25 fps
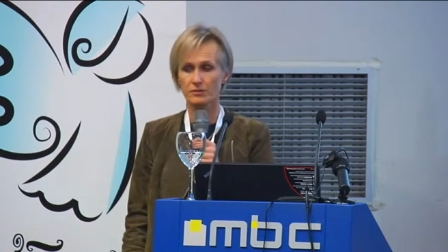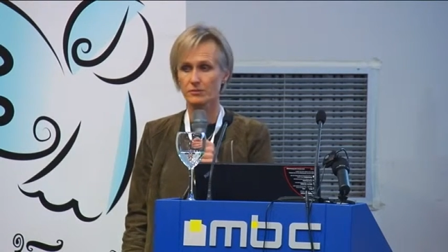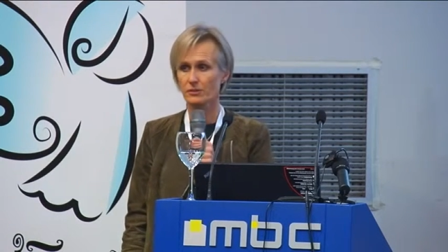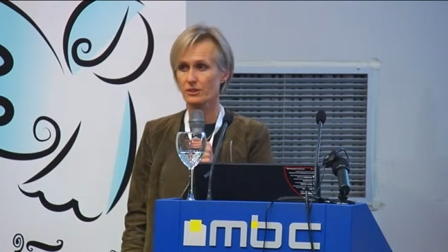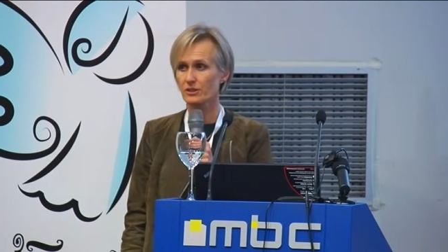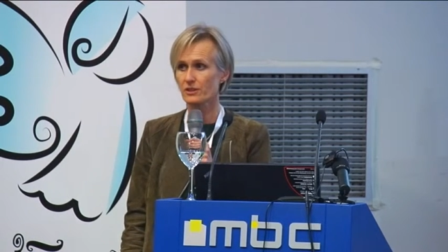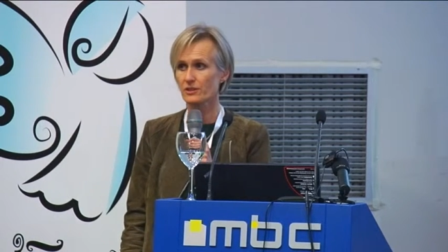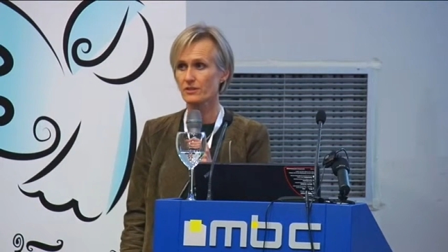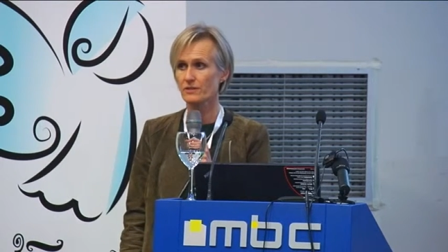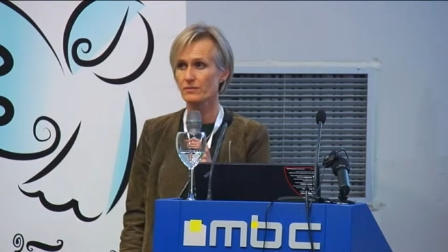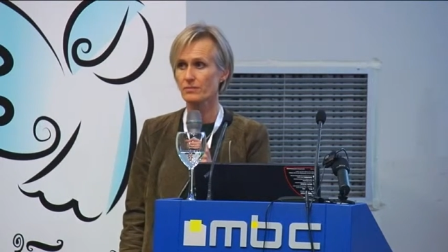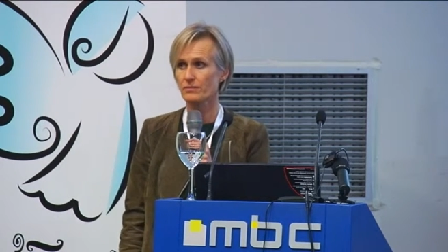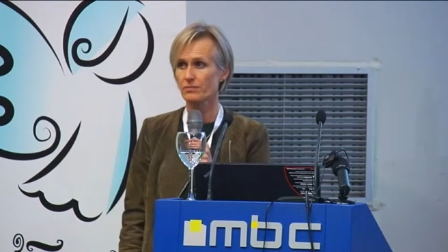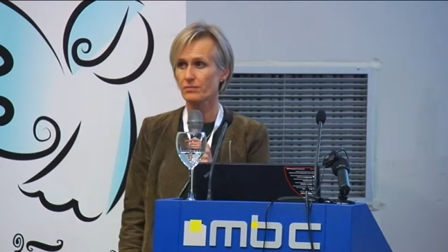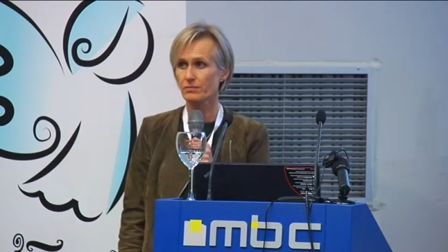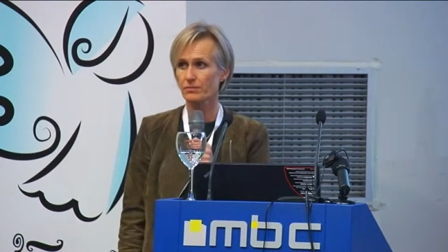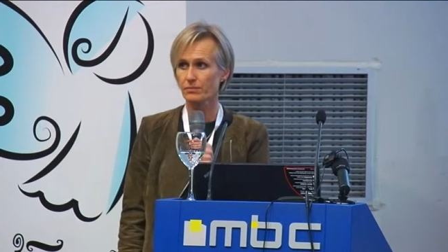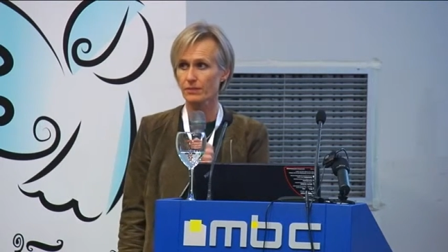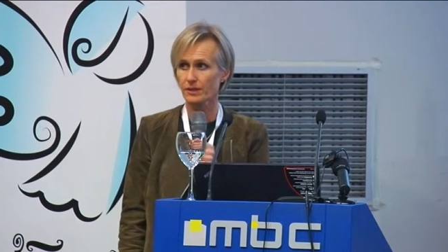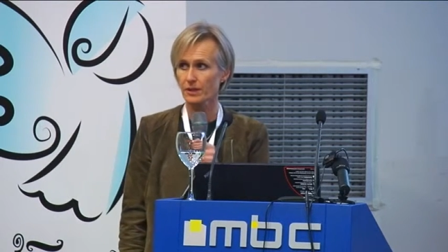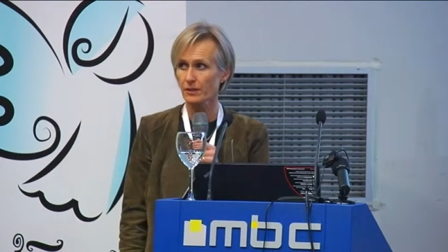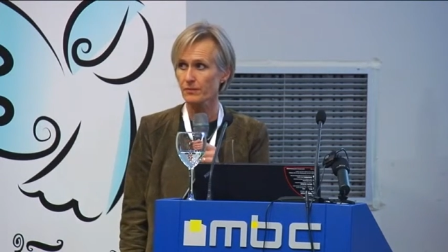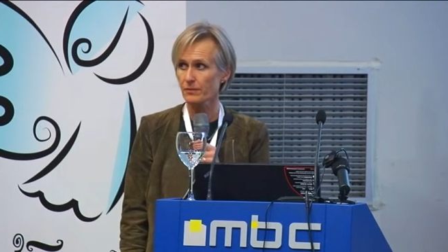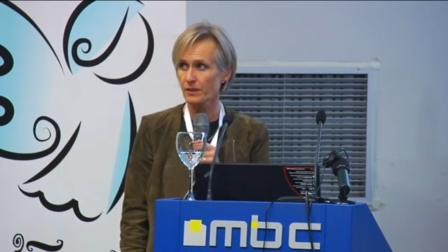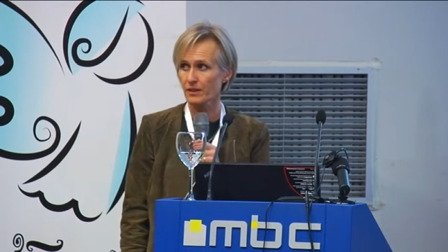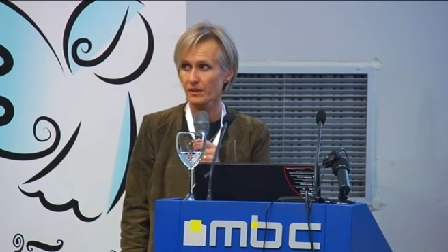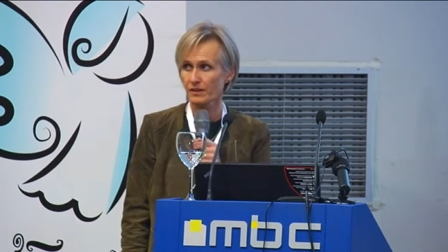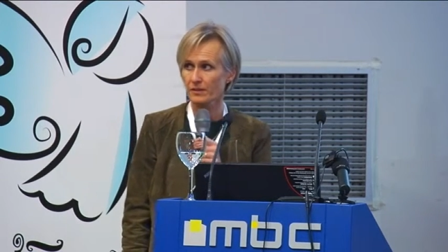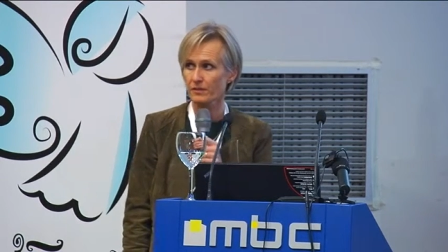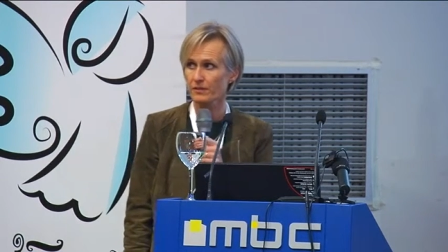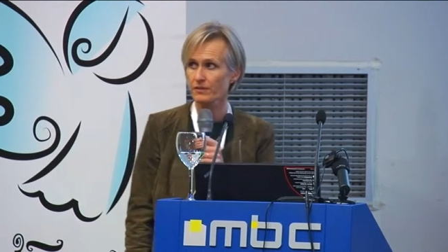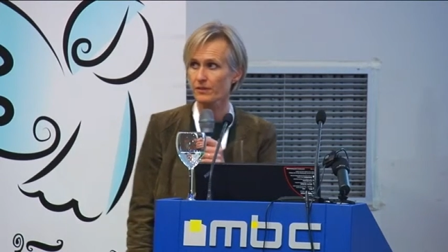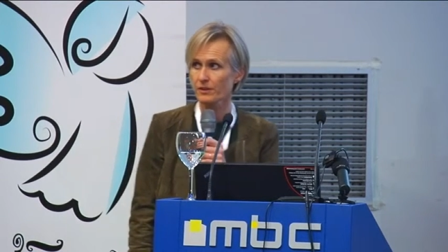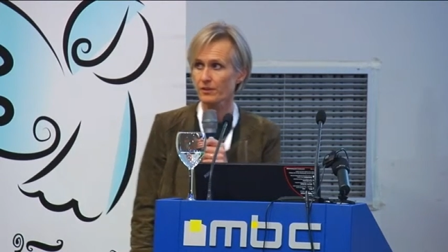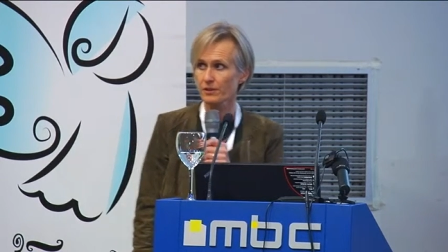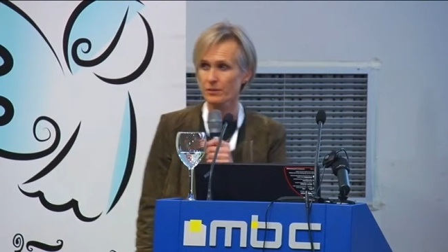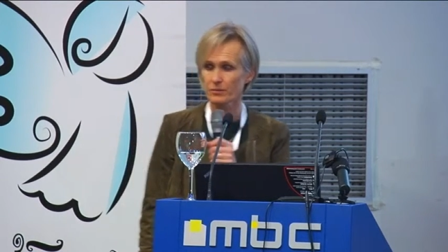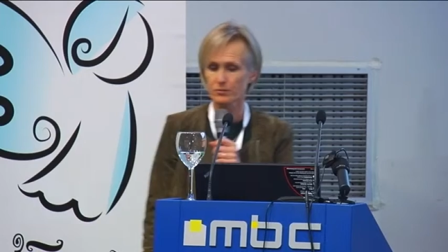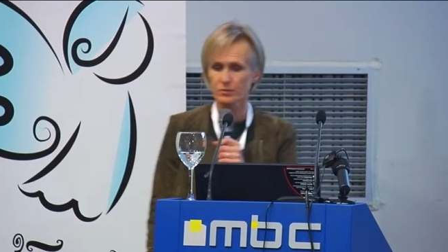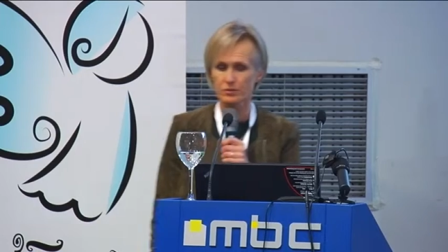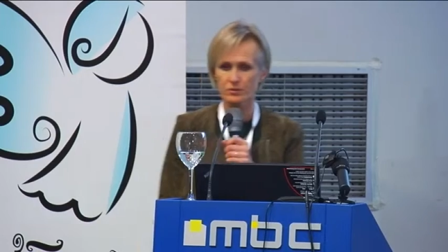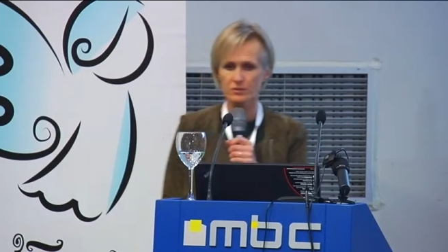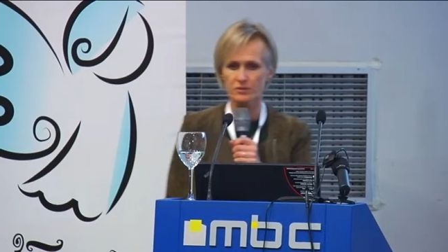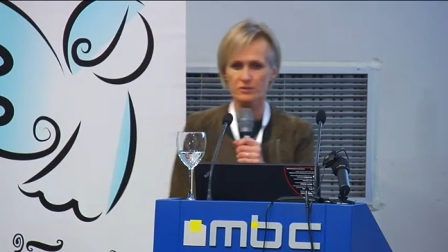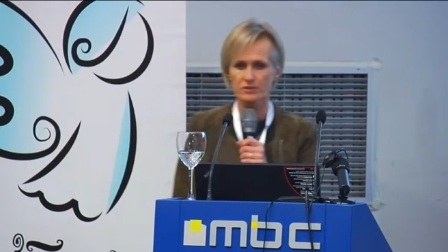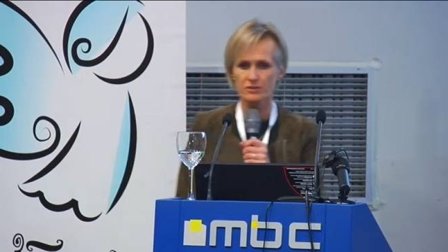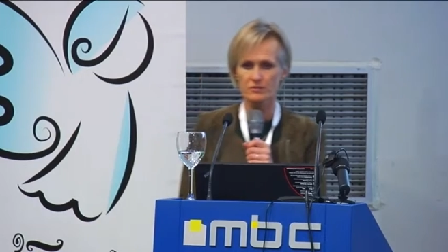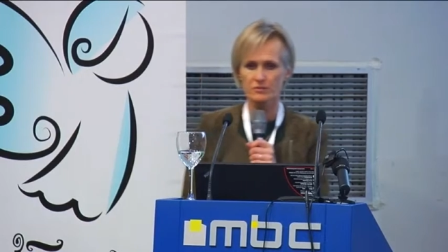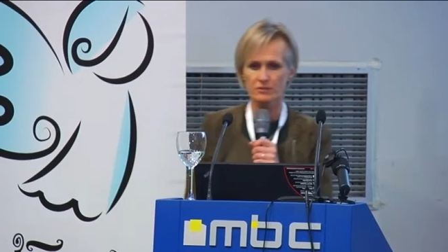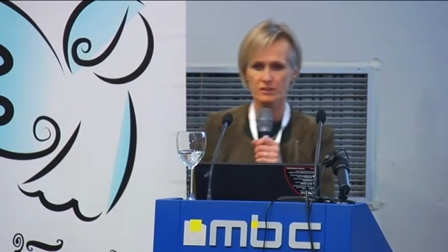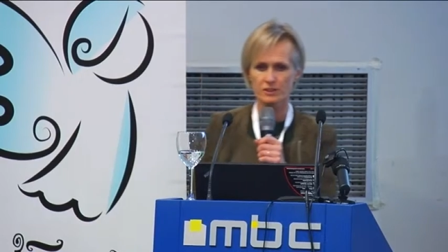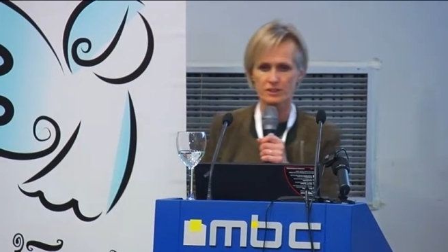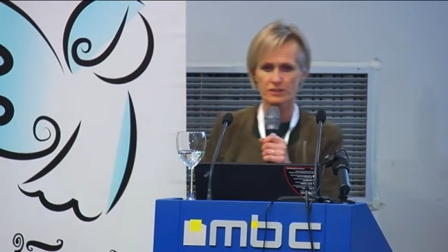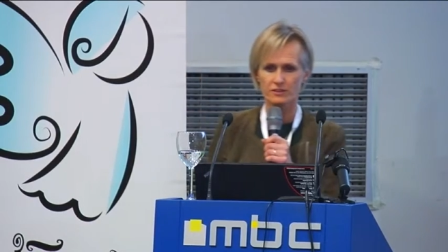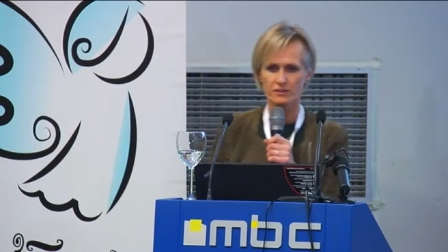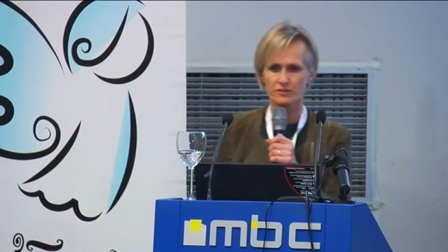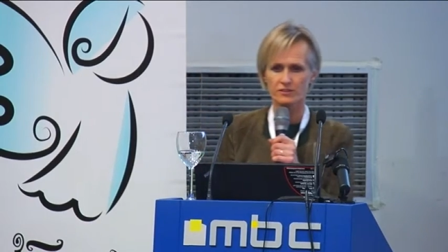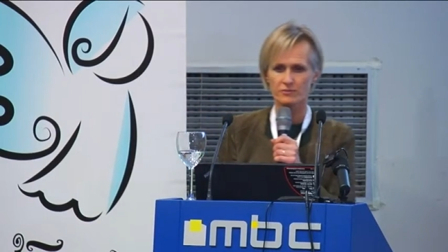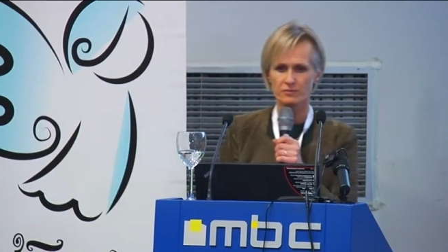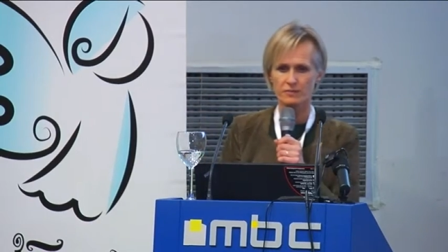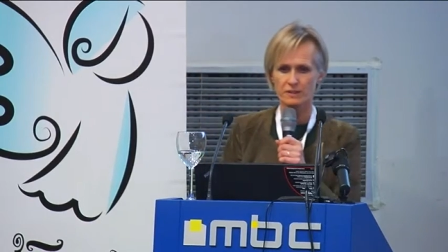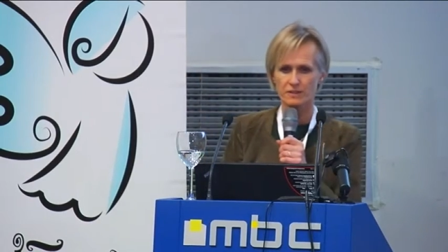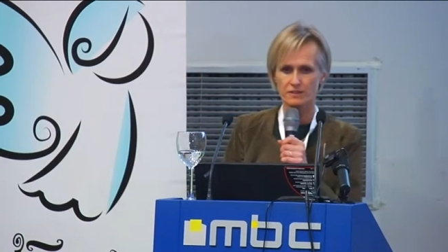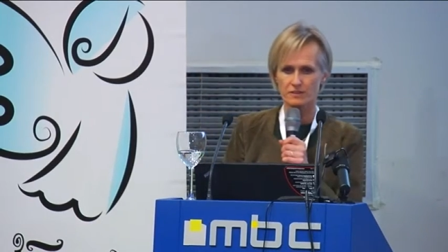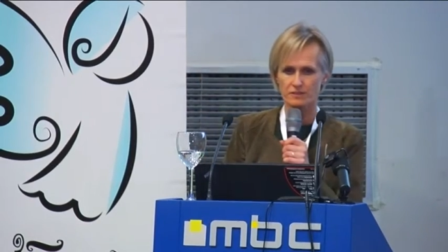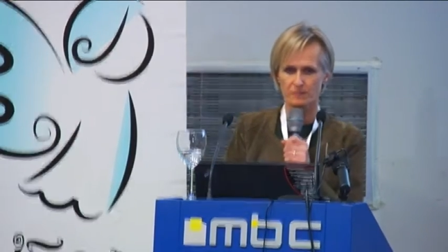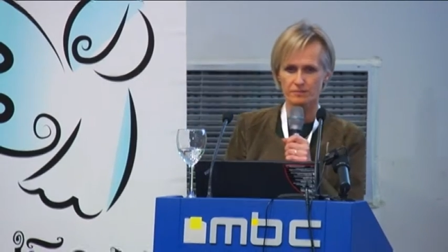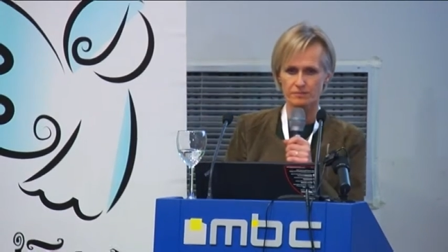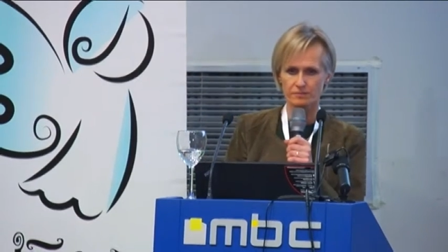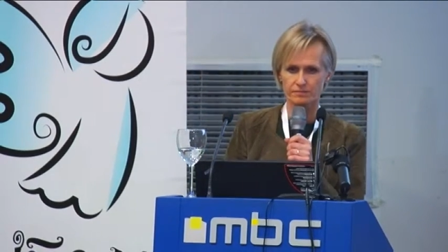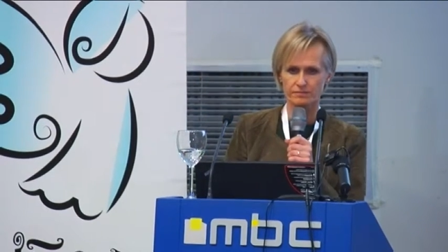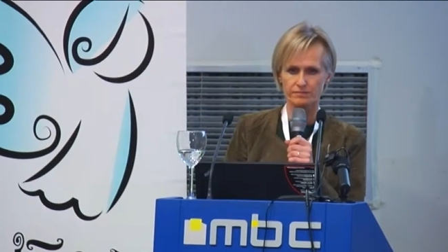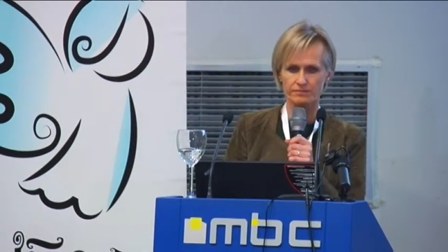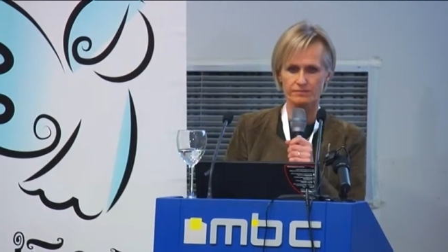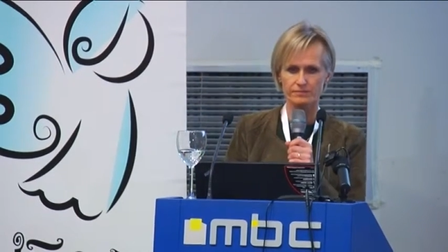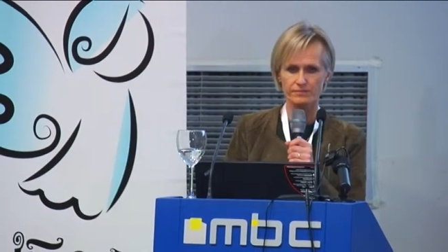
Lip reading: which is becoming very important in regenerative medicine.